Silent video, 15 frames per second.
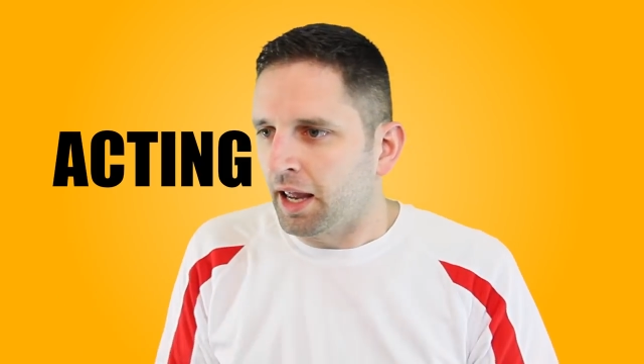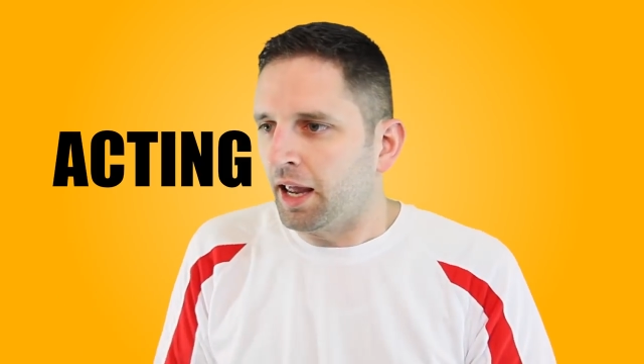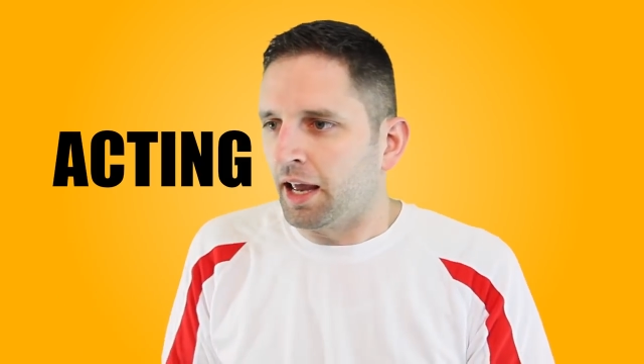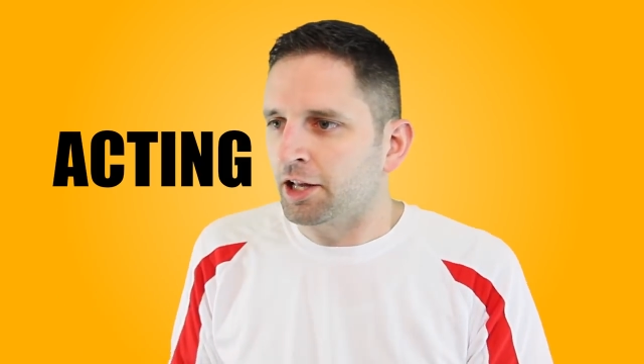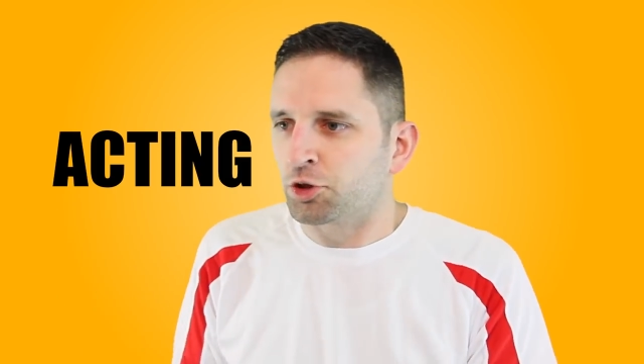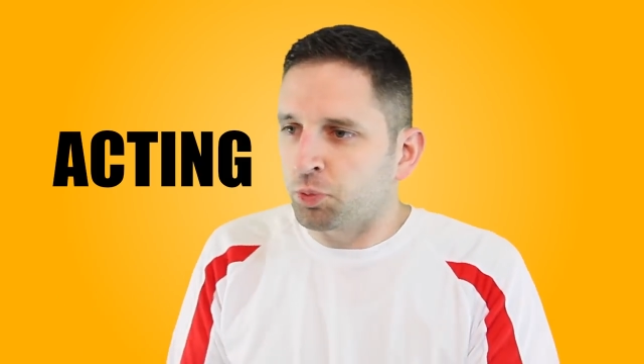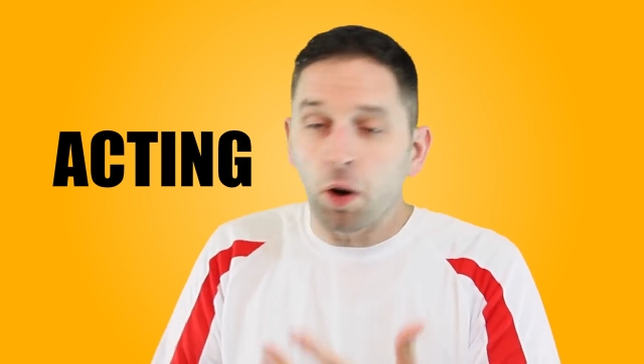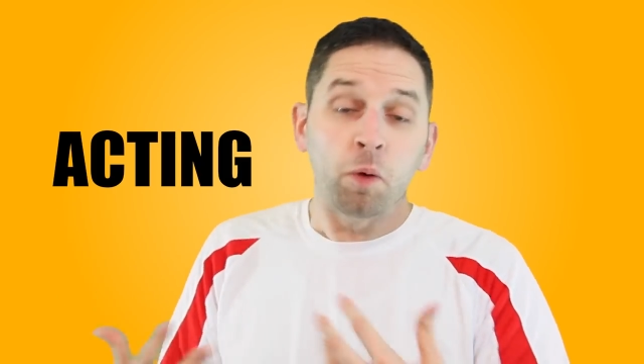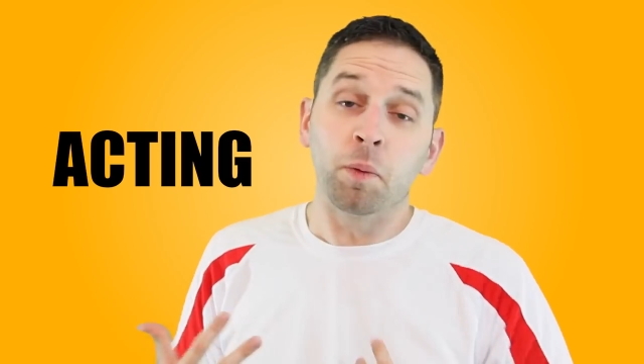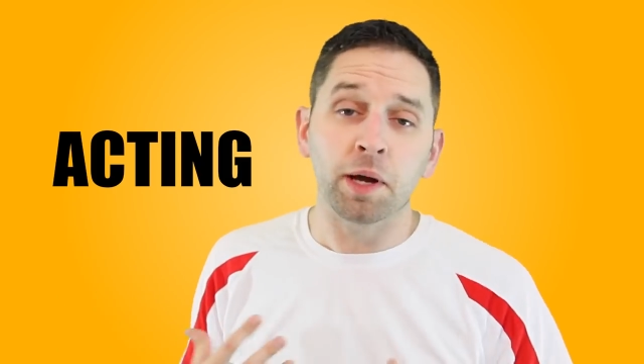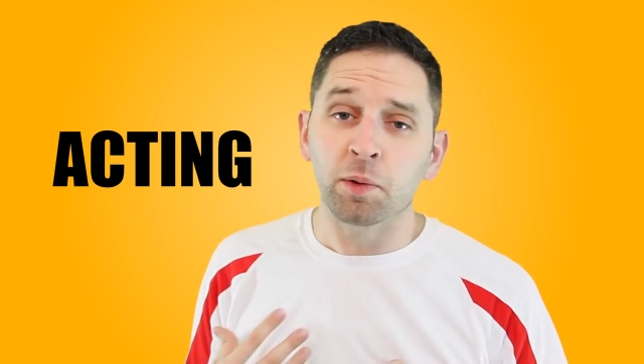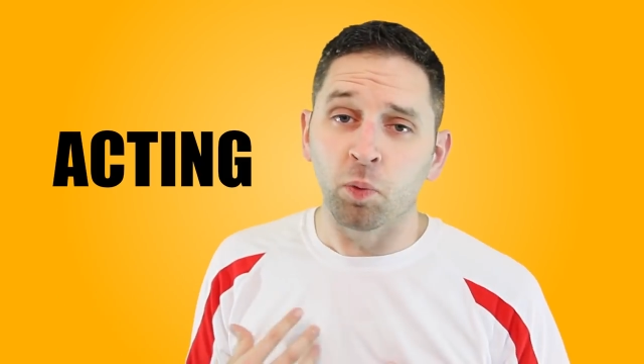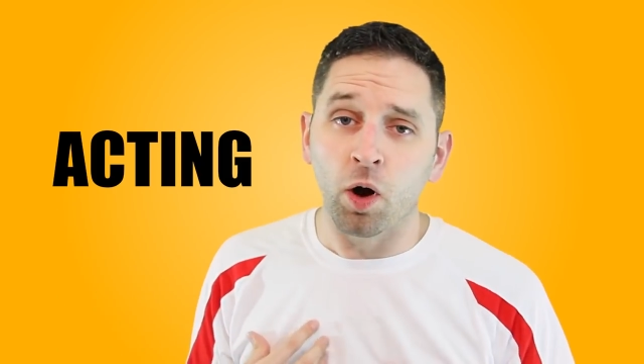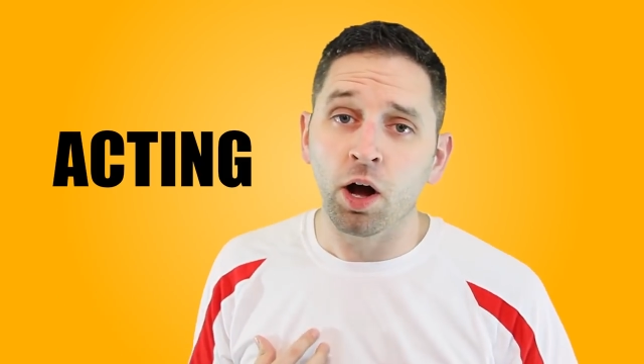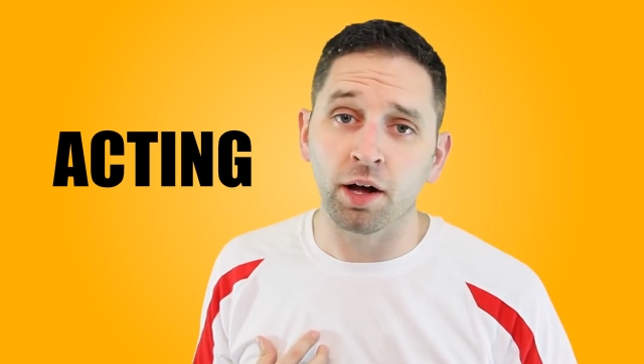it's what we
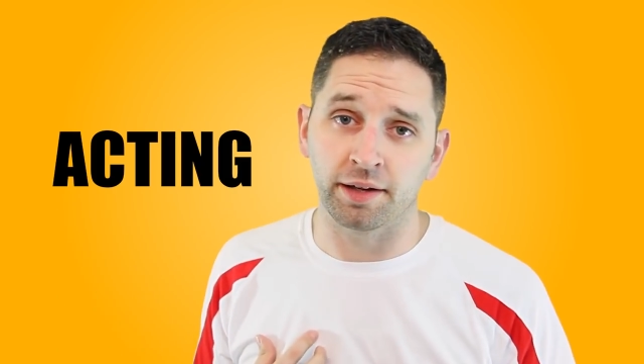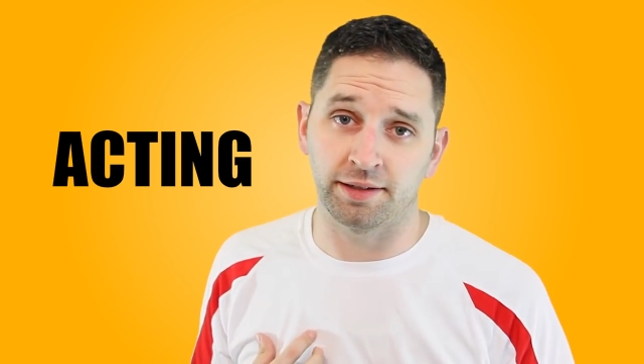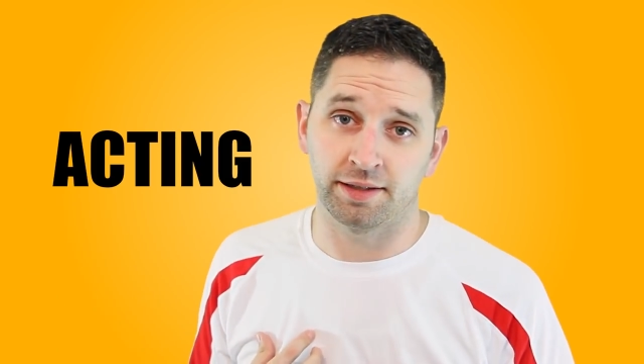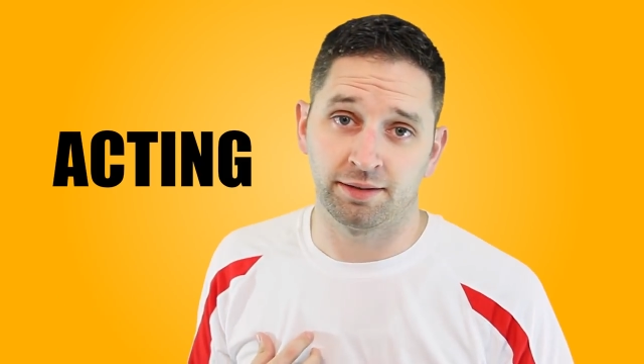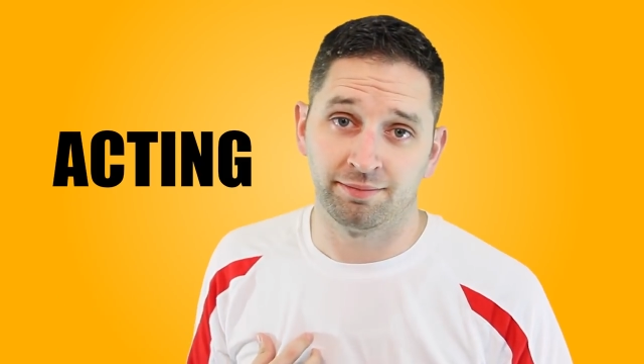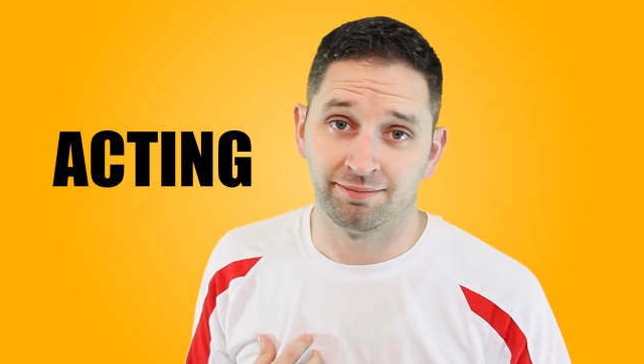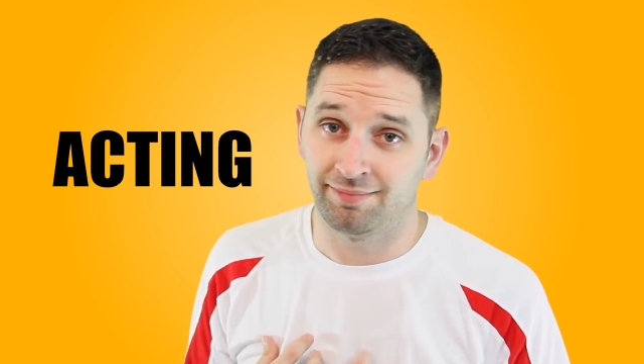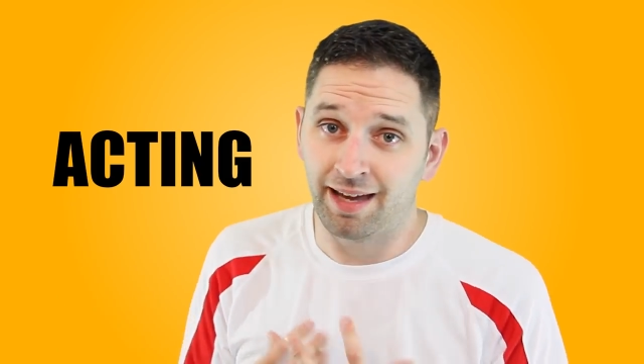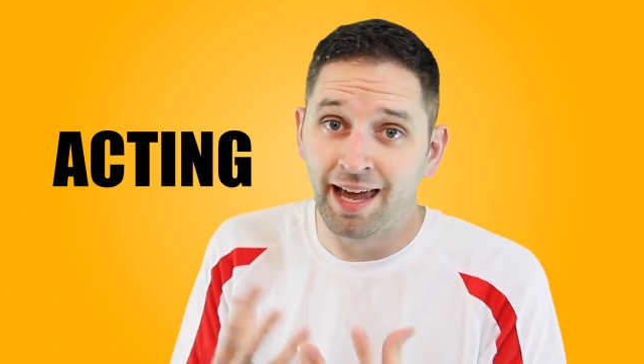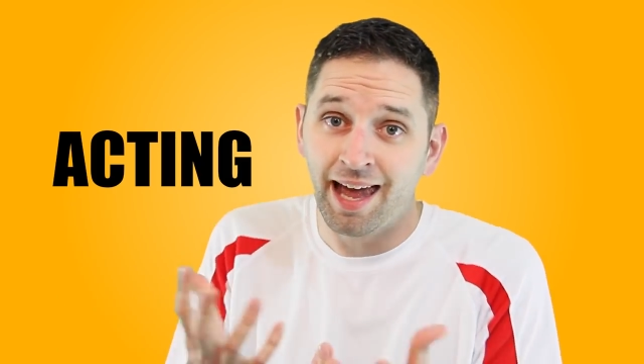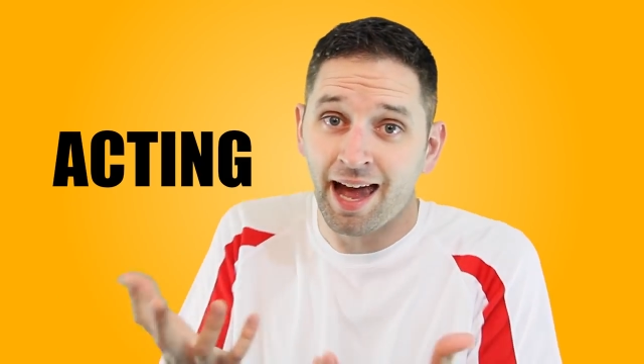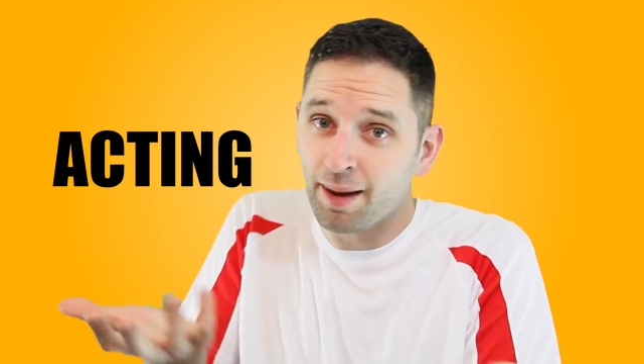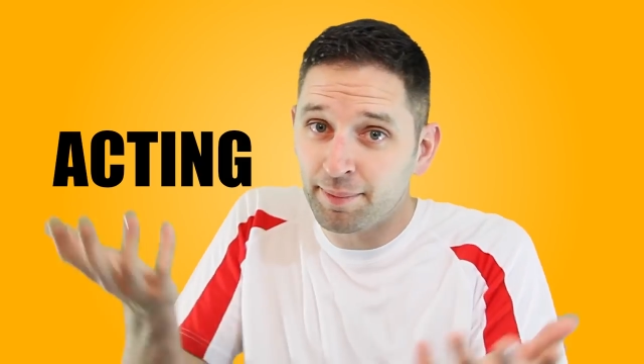want. I